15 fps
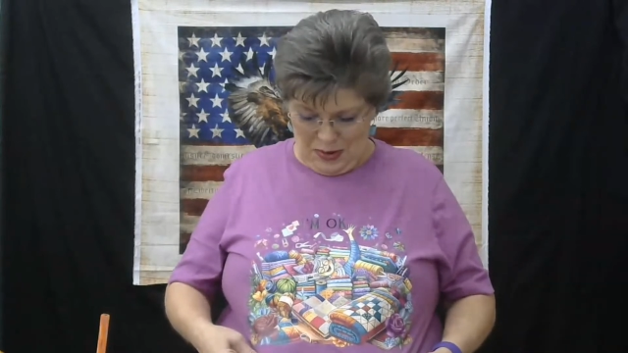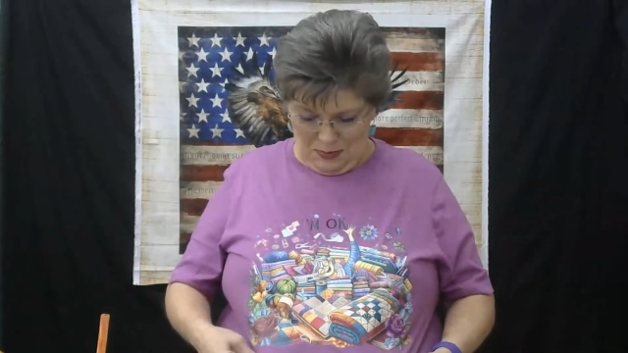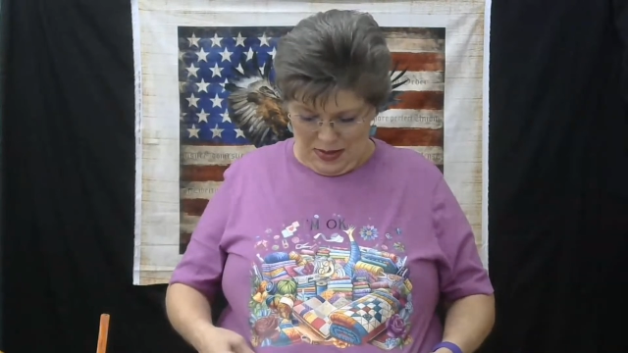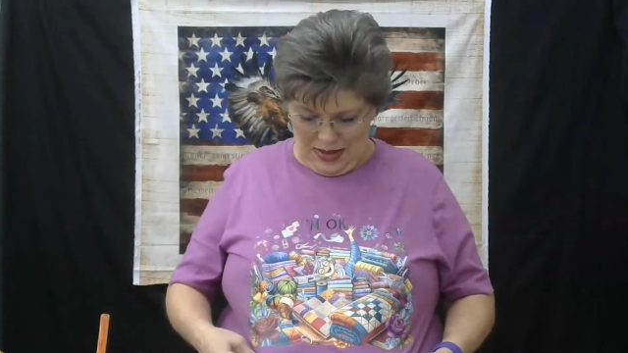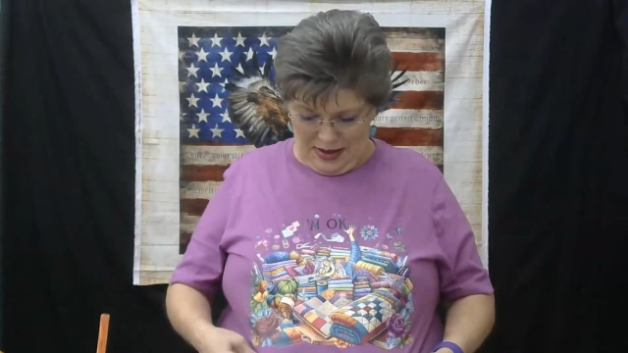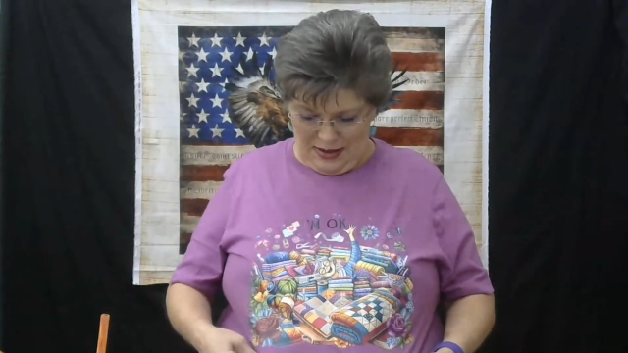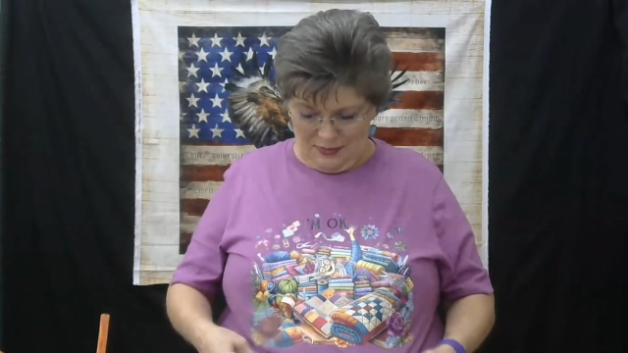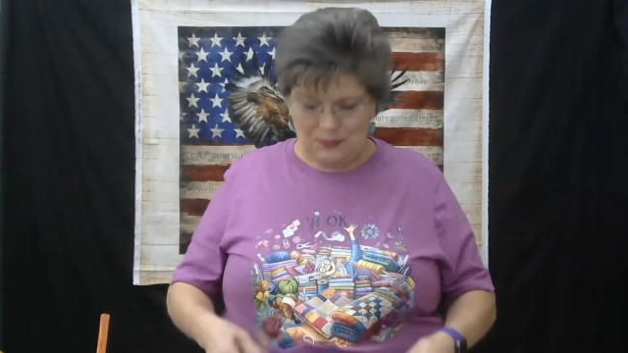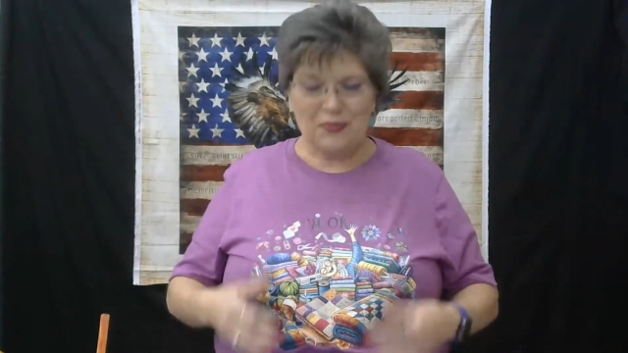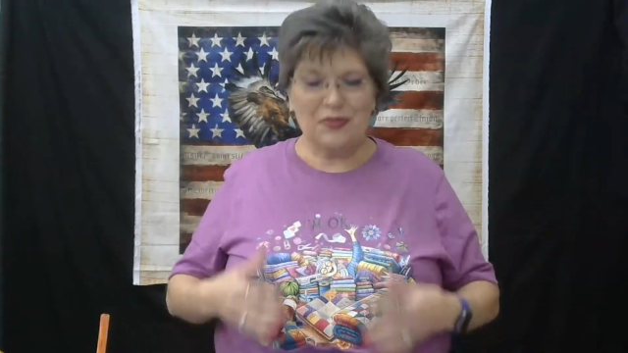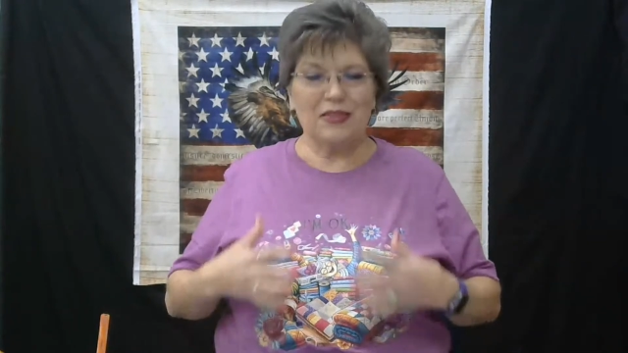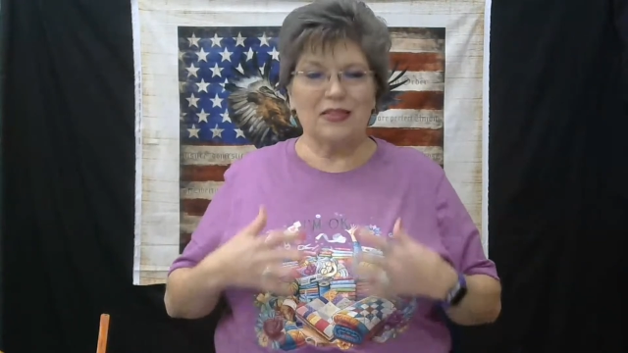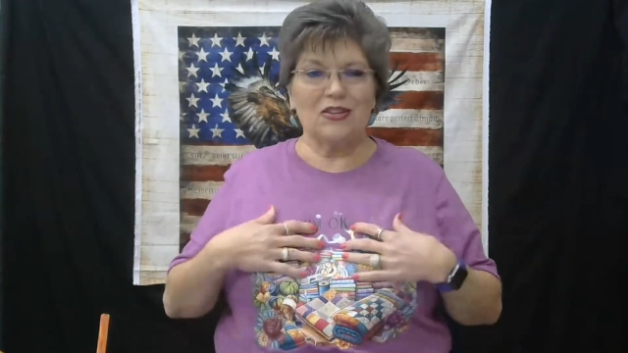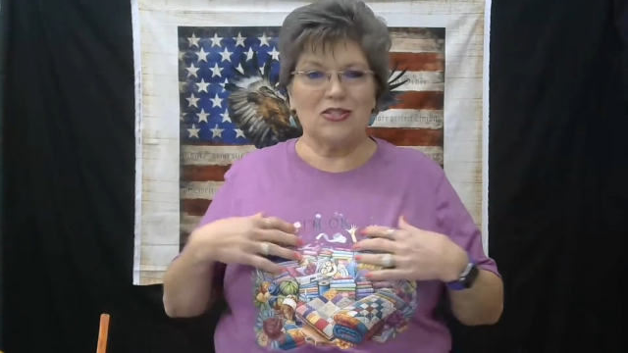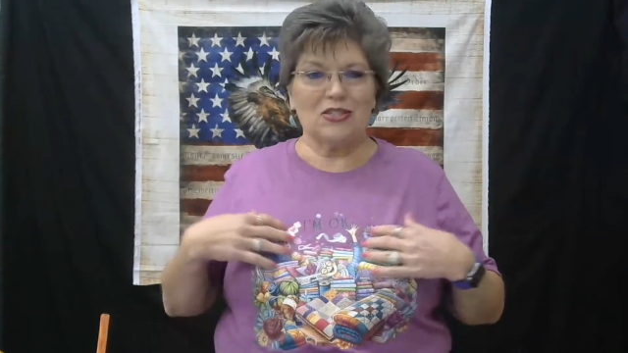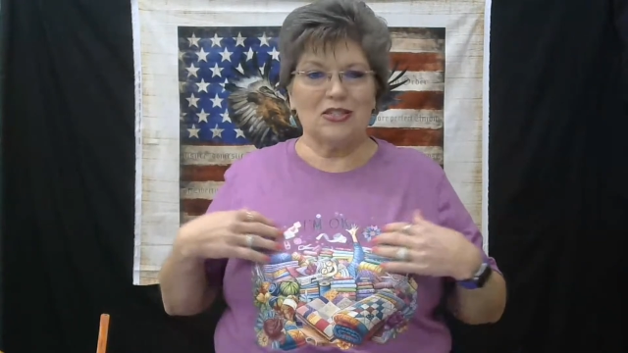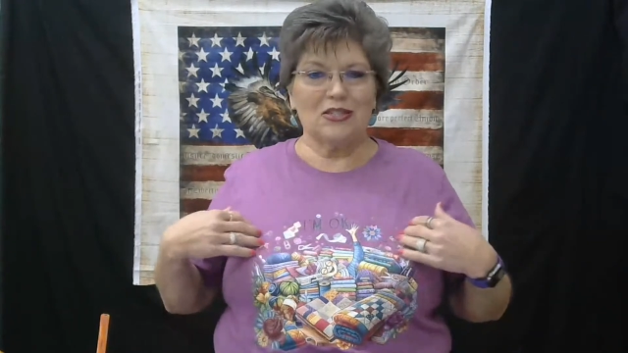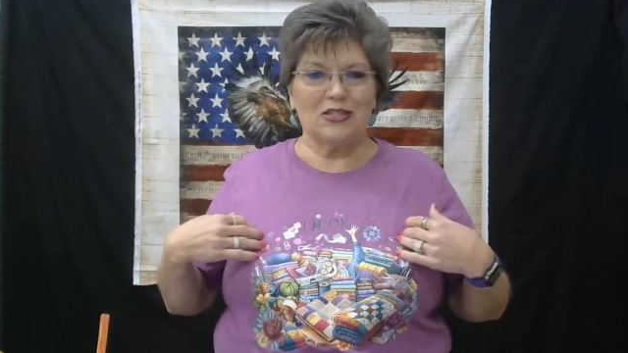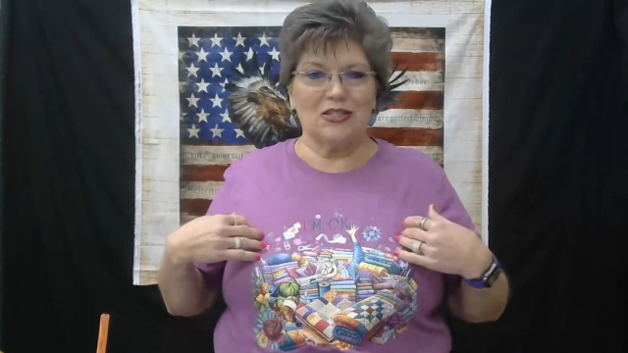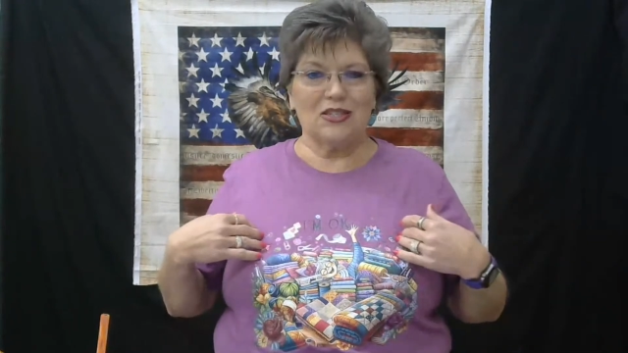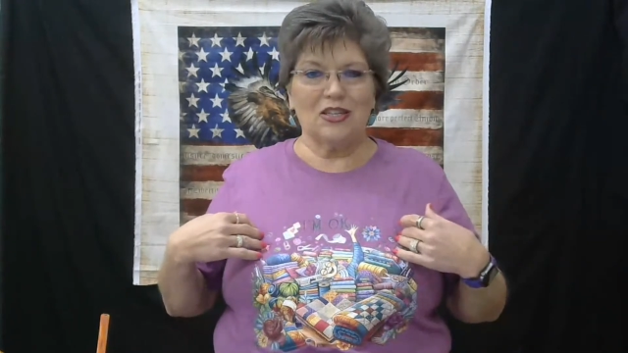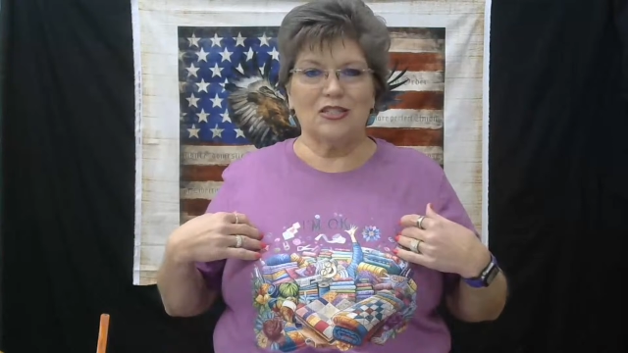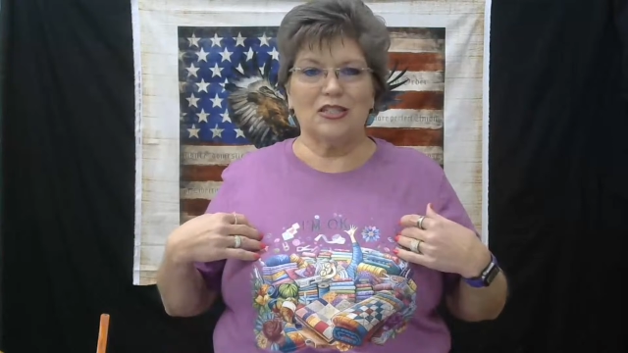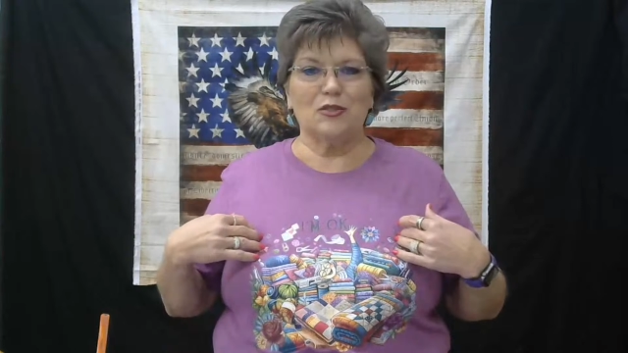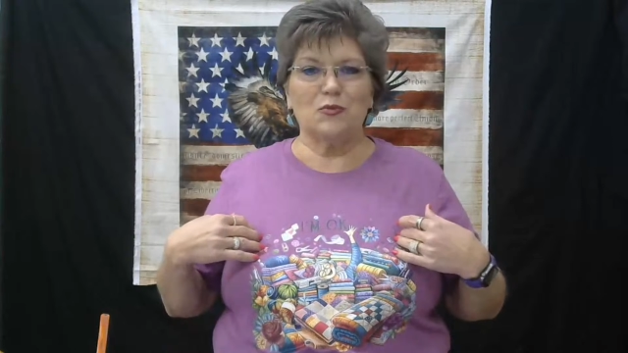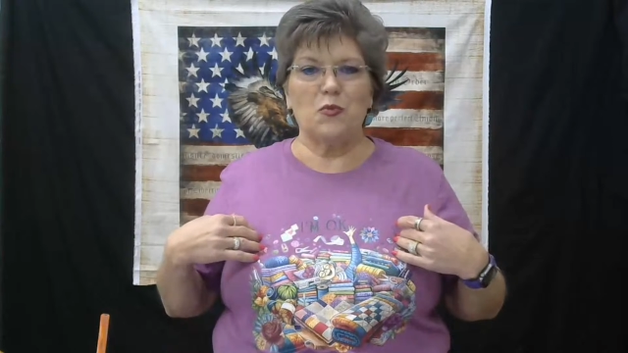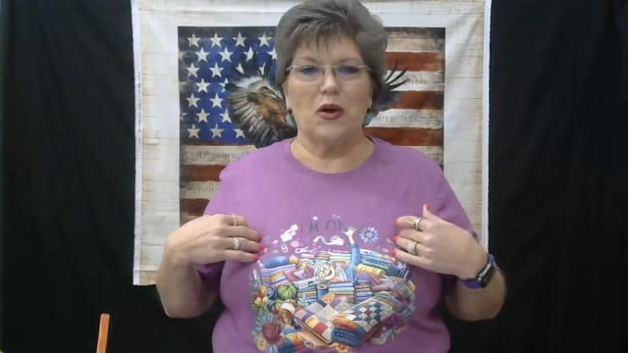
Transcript: But this is